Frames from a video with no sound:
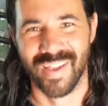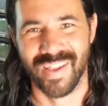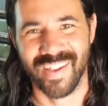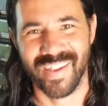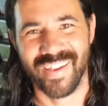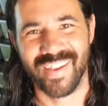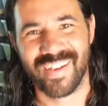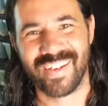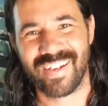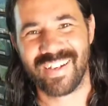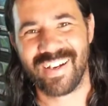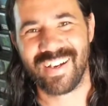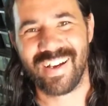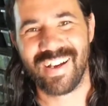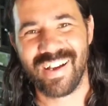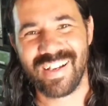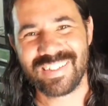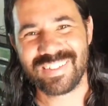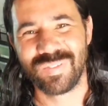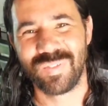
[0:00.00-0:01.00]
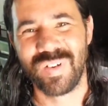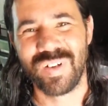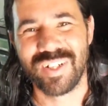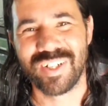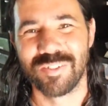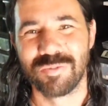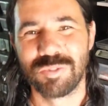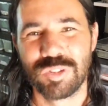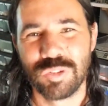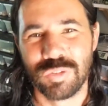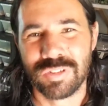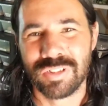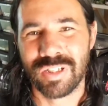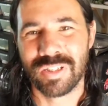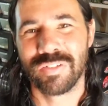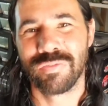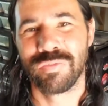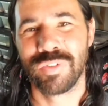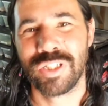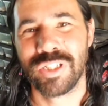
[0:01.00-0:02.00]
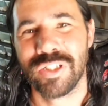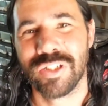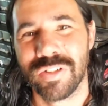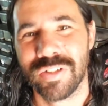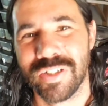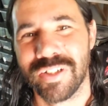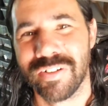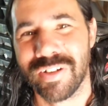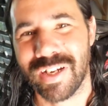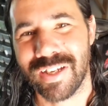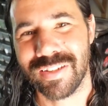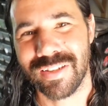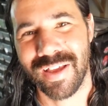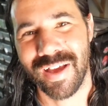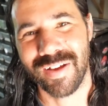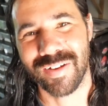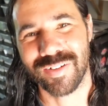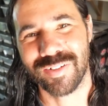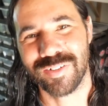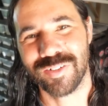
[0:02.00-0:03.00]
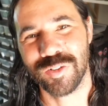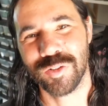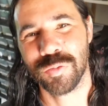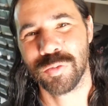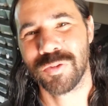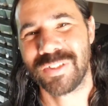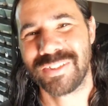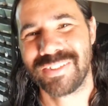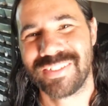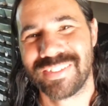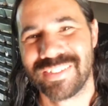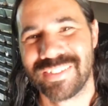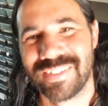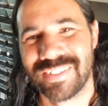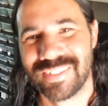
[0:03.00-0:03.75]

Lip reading: Hey guys, welcome to another video here at Colubrids.